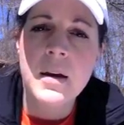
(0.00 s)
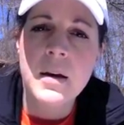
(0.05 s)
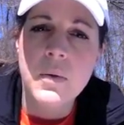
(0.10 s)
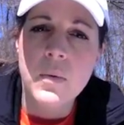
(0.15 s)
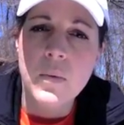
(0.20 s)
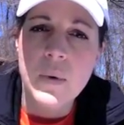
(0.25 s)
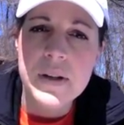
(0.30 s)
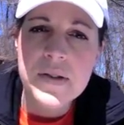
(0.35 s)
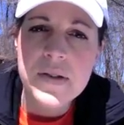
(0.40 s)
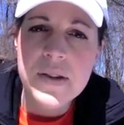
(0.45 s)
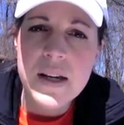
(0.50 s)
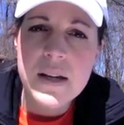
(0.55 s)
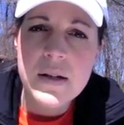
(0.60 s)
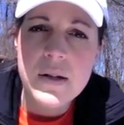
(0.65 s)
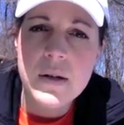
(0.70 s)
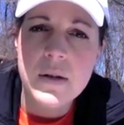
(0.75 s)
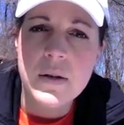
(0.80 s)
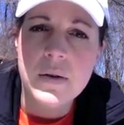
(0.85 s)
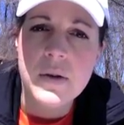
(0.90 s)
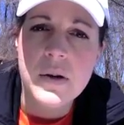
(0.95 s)
Once they
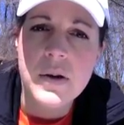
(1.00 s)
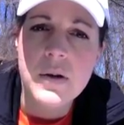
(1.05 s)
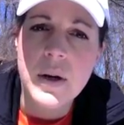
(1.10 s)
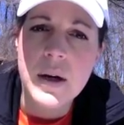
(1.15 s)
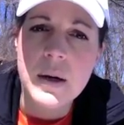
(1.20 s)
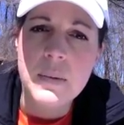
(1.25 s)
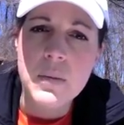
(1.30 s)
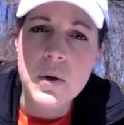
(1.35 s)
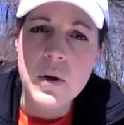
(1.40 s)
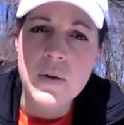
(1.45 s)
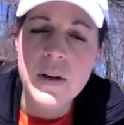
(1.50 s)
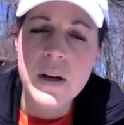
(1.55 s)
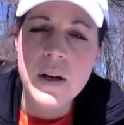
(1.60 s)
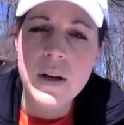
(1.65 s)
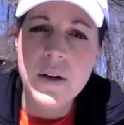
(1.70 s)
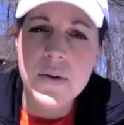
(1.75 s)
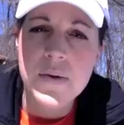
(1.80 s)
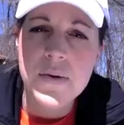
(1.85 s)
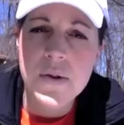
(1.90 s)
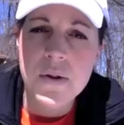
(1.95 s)
do, you can move it
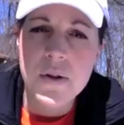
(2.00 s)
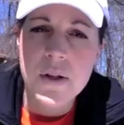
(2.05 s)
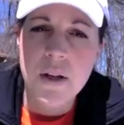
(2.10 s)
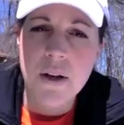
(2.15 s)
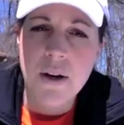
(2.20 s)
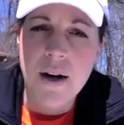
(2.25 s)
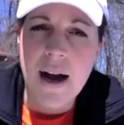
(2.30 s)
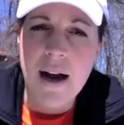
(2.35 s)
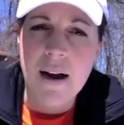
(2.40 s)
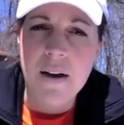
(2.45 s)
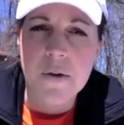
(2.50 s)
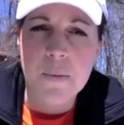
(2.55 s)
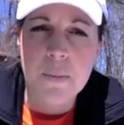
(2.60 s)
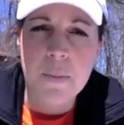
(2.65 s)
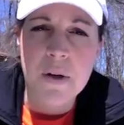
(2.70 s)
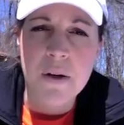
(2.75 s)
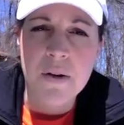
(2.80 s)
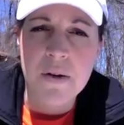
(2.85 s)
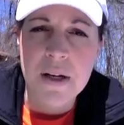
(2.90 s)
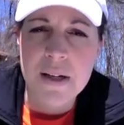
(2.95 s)
closer to your house,
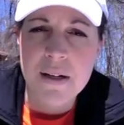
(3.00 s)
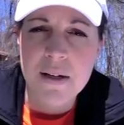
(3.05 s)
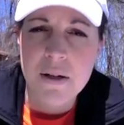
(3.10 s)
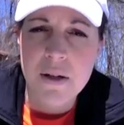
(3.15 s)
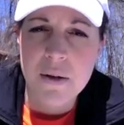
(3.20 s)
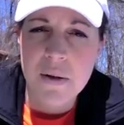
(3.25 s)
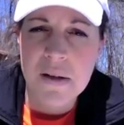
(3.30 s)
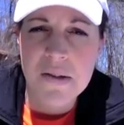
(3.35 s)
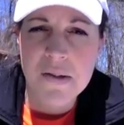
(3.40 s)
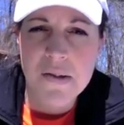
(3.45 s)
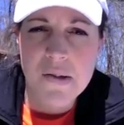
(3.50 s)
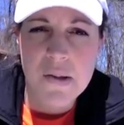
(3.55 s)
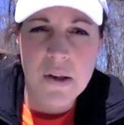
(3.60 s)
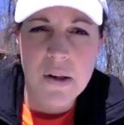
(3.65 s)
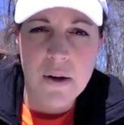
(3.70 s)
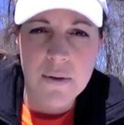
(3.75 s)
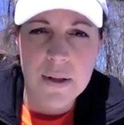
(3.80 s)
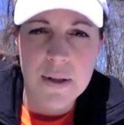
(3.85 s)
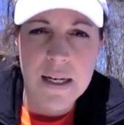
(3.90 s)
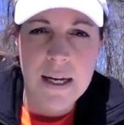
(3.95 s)
but you need to do it
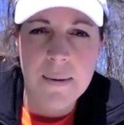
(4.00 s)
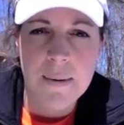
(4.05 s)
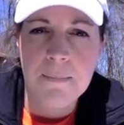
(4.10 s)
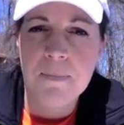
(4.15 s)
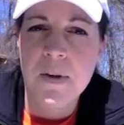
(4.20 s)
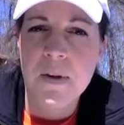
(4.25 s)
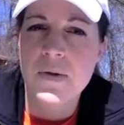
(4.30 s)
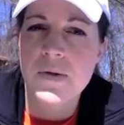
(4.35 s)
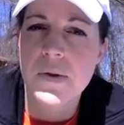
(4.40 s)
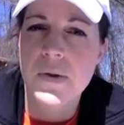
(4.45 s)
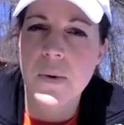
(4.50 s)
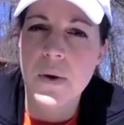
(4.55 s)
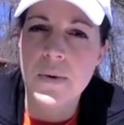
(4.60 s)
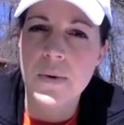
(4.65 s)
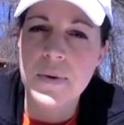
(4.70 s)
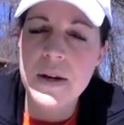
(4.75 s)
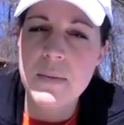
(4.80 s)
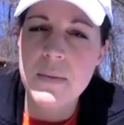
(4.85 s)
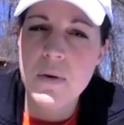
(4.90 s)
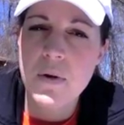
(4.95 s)
slowly. So
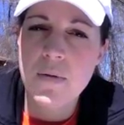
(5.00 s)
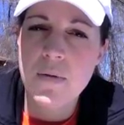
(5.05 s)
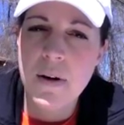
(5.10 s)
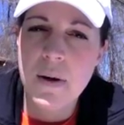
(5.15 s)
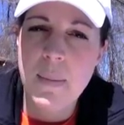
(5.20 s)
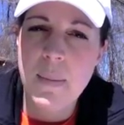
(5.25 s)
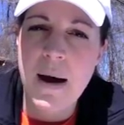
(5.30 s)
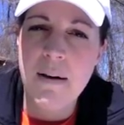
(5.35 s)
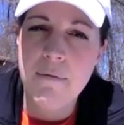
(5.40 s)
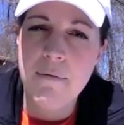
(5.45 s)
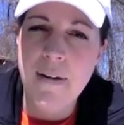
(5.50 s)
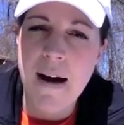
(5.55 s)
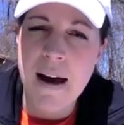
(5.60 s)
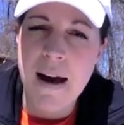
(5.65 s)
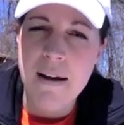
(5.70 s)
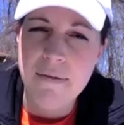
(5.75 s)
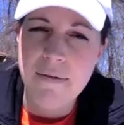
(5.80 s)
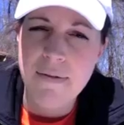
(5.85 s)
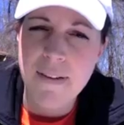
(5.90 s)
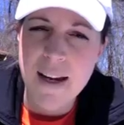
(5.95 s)
only move it about
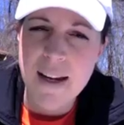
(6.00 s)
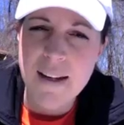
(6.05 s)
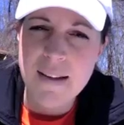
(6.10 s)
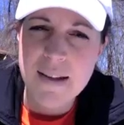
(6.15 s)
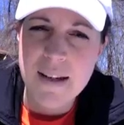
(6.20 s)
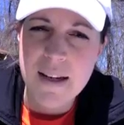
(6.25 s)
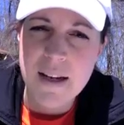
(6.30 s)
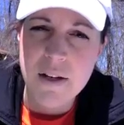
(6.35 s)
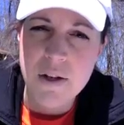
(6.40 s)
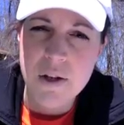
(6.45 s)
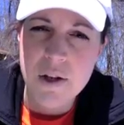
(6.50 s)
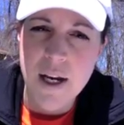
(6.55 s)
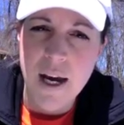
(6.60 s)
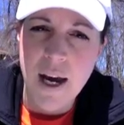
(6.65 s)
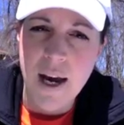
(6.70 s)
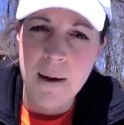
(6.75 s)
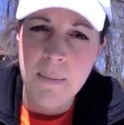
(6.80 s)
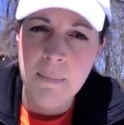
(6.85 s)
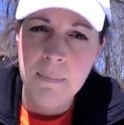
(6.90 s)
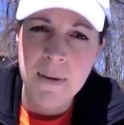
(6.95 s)
5 feet each
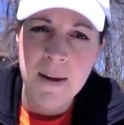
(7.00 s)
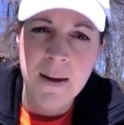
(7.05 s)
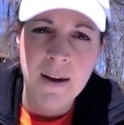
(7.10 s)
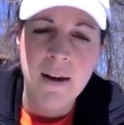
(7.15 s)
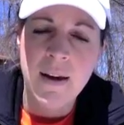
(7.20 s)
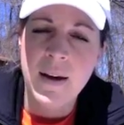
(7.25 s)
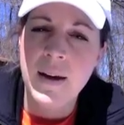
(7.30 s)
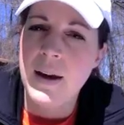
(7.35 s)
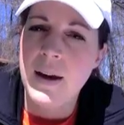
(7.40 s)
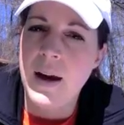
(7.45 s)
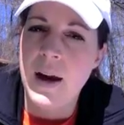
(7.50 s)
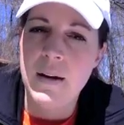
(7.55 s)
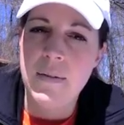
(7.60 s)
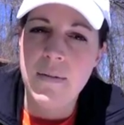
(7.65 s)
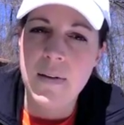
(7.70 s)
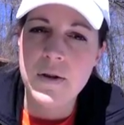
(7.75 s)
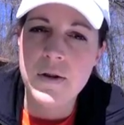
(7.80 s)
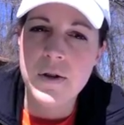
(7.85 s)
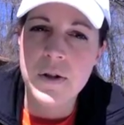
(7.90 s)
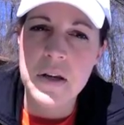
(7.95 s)
time, and
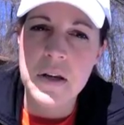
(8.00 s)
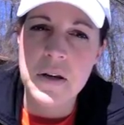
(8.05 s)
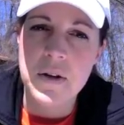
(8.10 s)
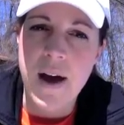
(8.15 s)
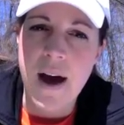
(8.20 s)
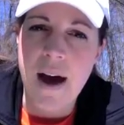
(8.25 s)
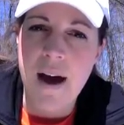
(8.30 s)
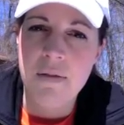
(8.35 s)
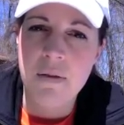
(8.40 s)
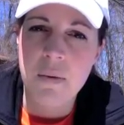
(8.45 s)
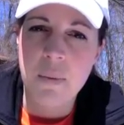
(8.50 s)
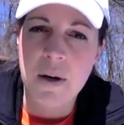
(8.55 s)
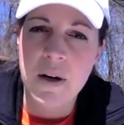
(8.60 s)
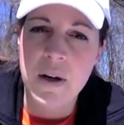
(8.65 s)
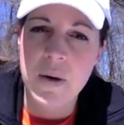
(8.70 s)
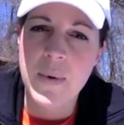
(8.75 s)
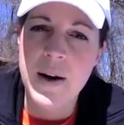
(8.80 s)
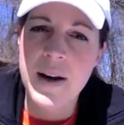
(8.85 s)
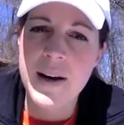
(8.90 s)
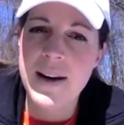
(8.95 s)
eventually you'll have it where
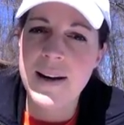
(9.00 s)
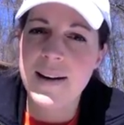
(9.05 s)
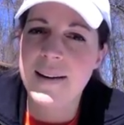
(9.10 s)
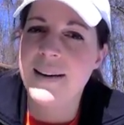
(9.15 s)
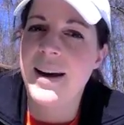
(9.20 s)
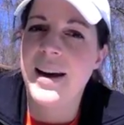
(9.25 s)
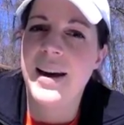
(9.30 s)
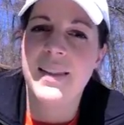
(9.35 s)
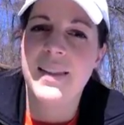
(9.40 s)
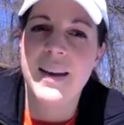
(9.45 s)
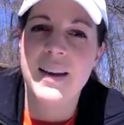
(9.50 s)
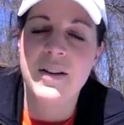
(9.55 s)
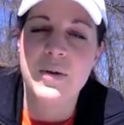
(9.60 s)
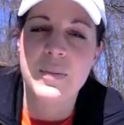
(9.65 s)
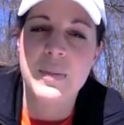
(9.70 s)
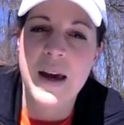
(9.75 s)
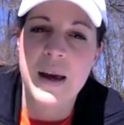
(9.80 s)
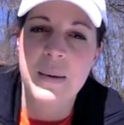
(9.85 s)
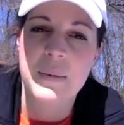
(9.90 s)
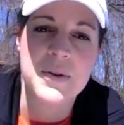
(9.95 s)
you want it, and then you'll
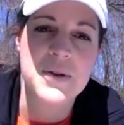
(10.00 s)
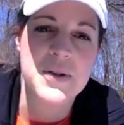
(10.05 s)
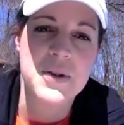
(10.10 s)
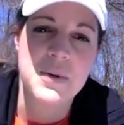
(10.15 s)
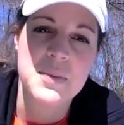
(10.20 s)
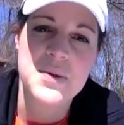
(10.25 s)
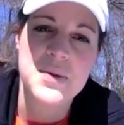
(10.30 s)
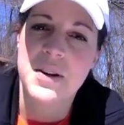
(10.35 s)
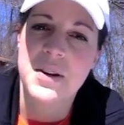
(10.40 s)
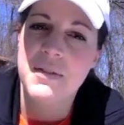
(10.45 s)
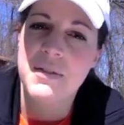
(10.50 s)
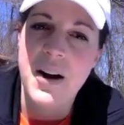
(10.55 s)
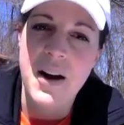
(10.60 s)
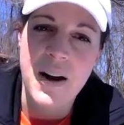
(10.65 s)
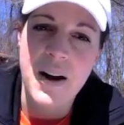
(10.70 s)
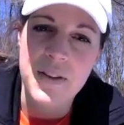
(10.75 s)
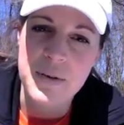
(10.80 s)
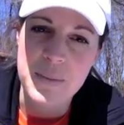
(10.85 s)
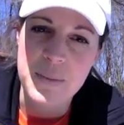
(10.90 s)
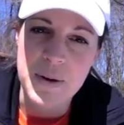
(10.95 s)
be able to observe
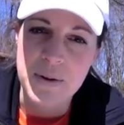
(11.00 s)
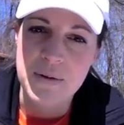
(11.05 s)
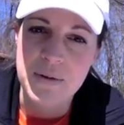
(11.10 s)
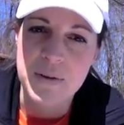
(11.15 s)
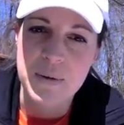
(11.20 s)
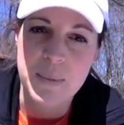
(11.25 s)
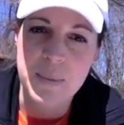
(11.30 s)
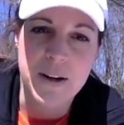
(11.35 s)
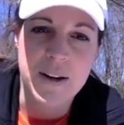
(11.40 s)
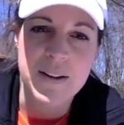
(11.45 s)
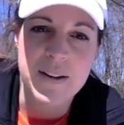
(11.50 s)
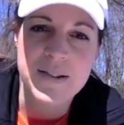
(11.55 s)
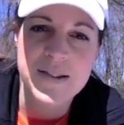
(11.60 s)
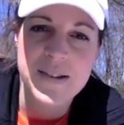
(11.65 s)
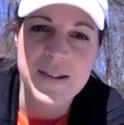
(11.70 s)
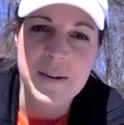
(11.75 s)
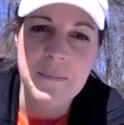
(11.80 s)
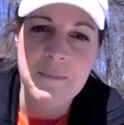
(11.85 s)
all the beautiful birds.